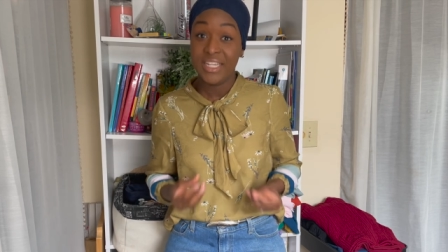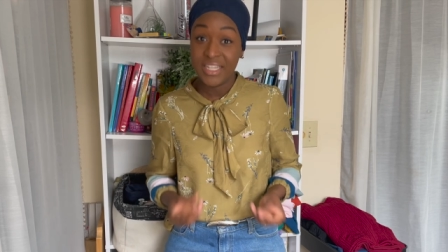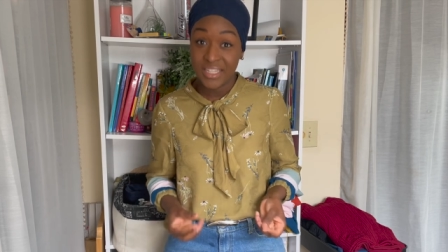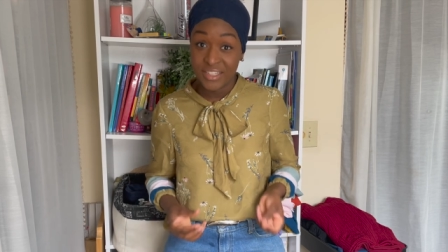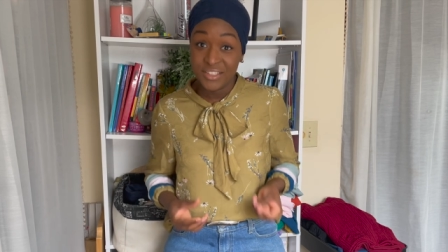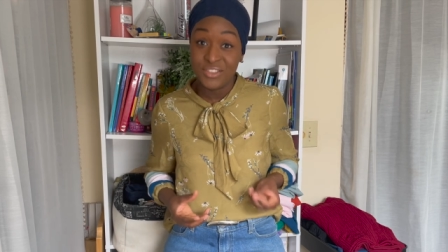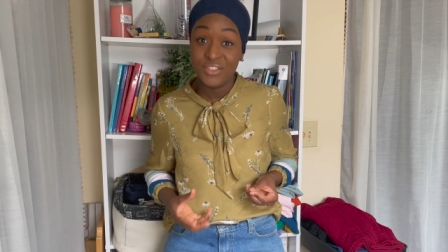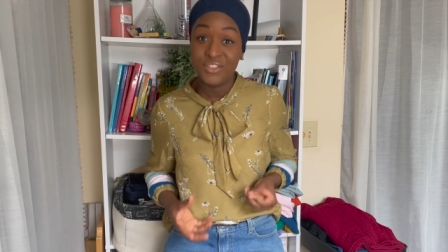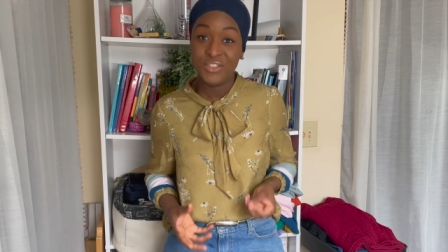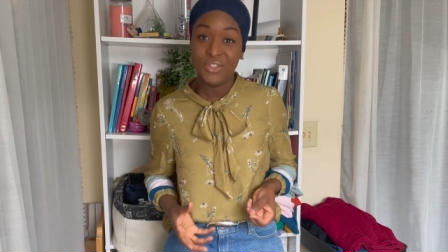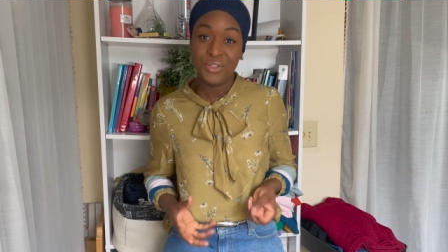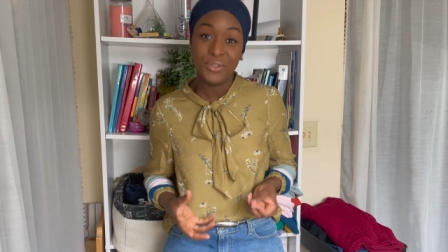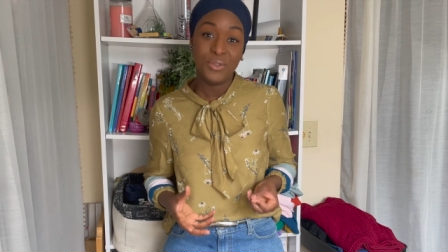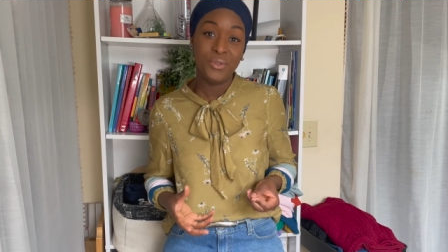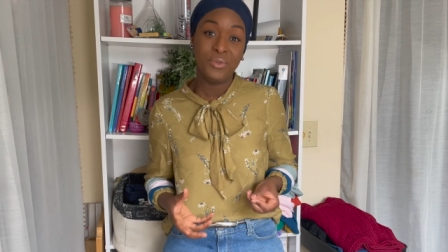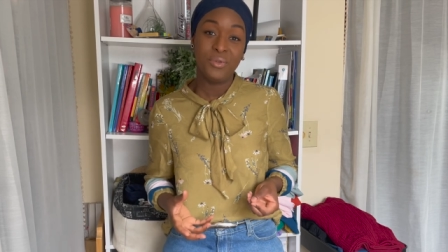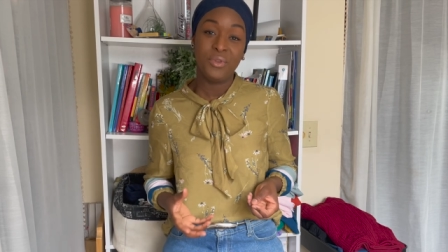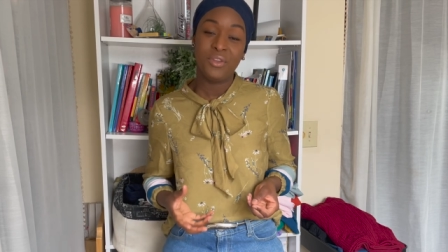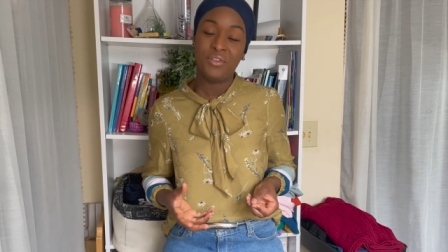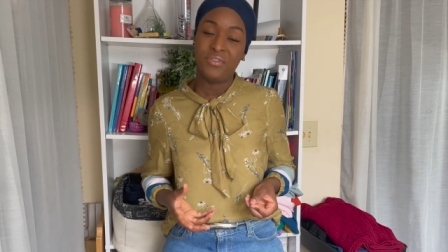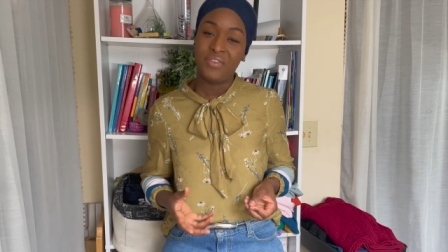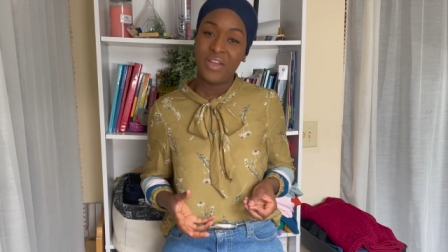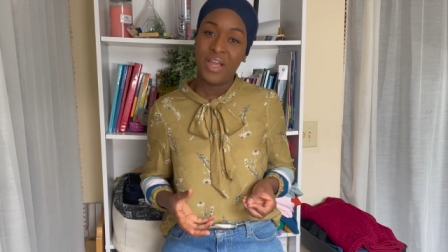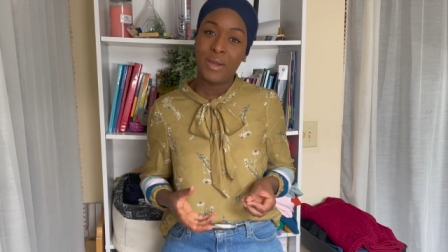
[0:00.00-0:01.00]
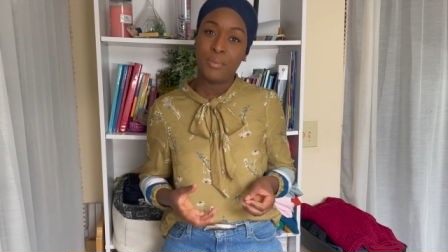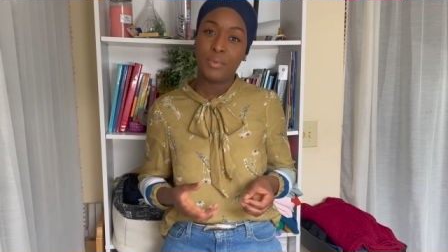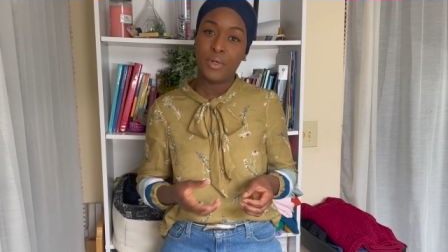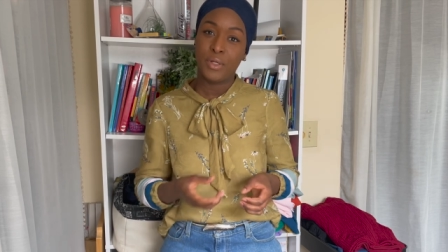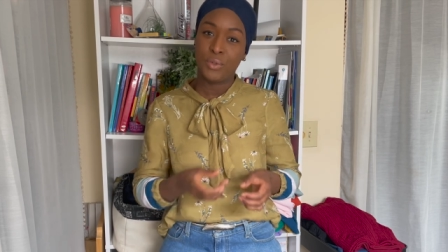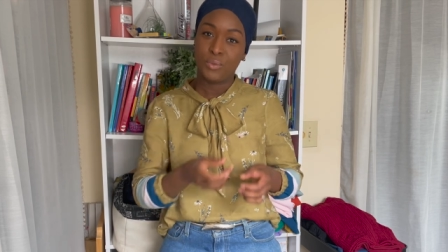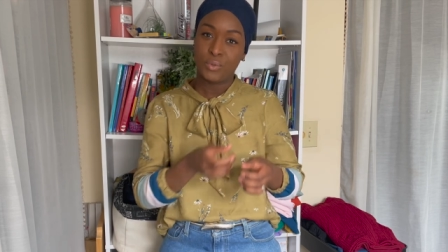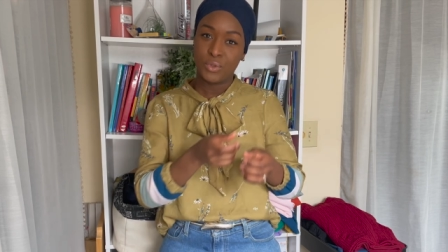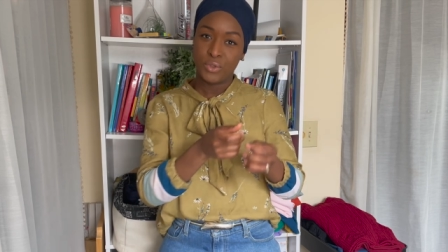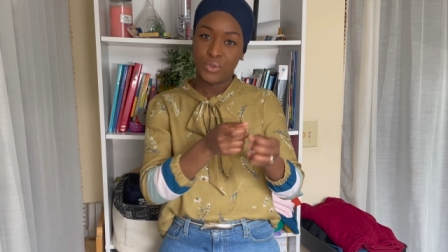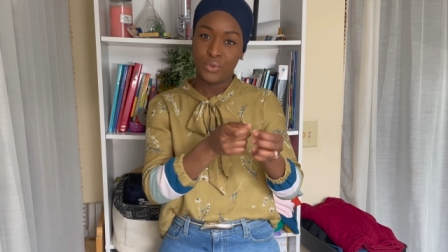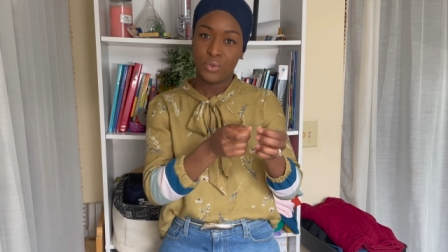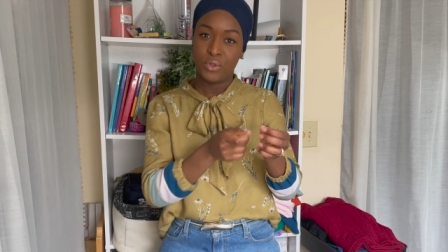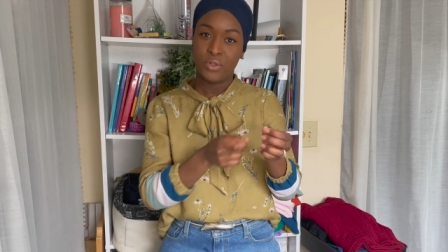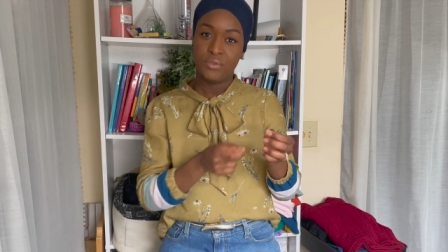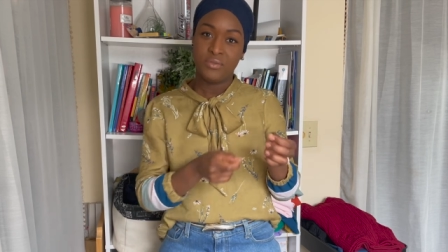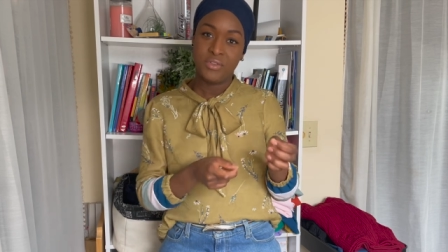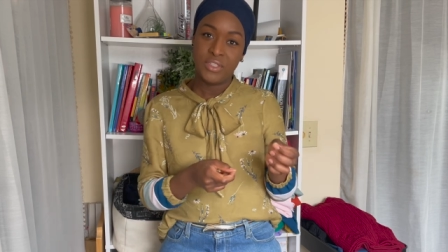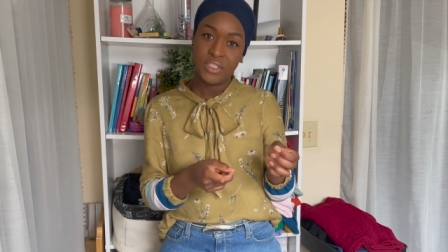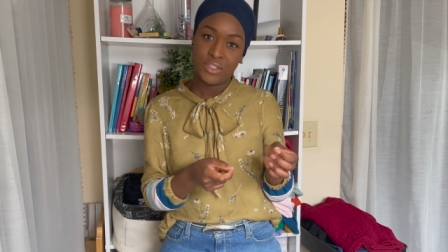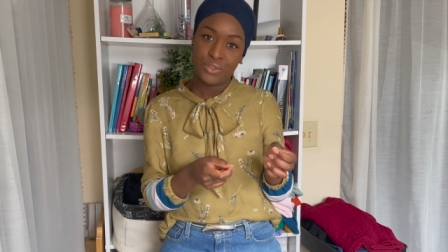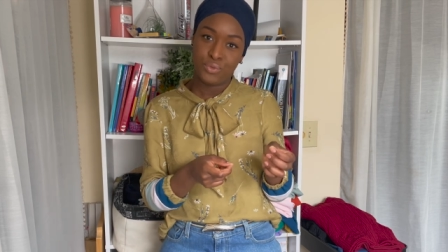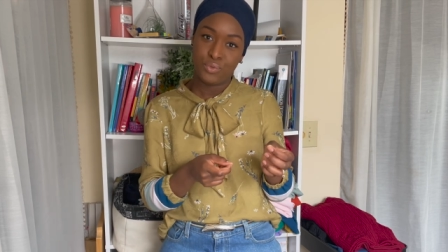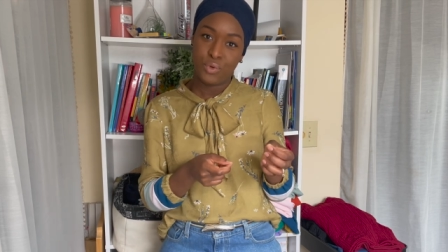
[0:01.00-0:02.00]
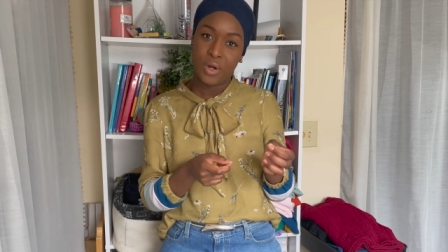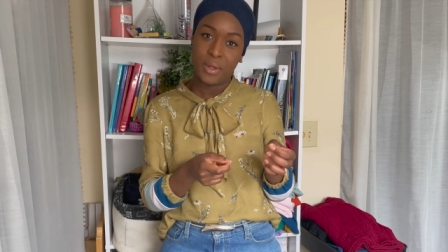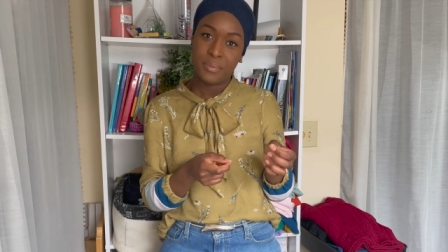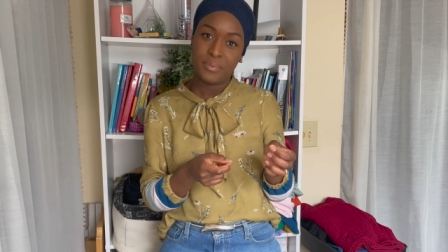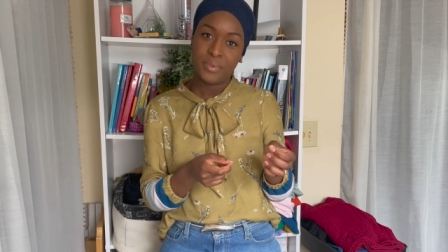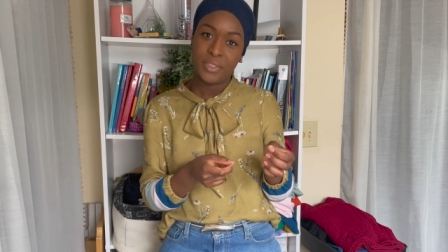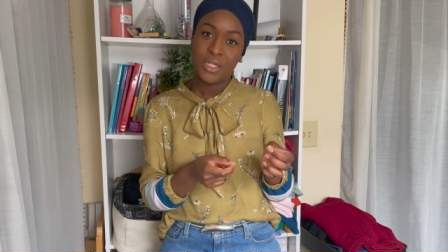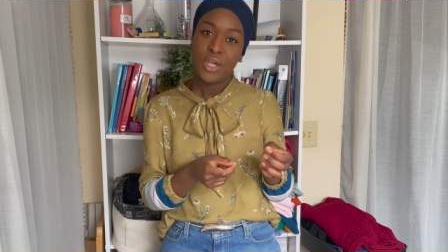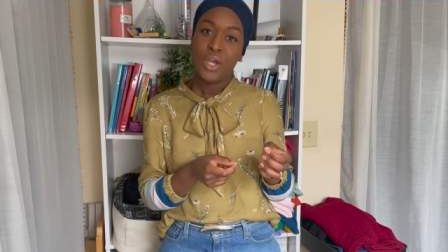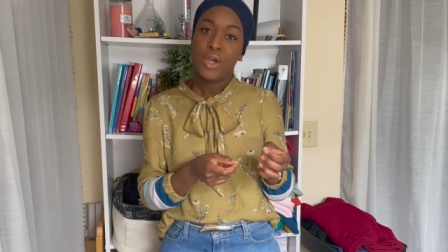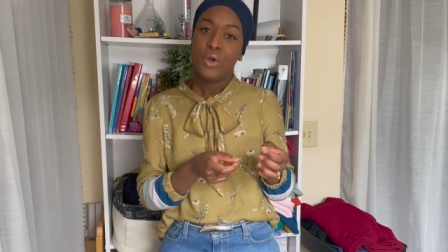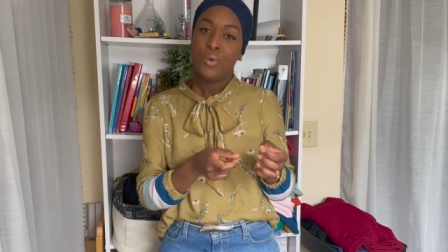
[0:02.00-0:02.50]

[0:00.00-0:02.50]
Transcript: into the fabric will sort of disrupt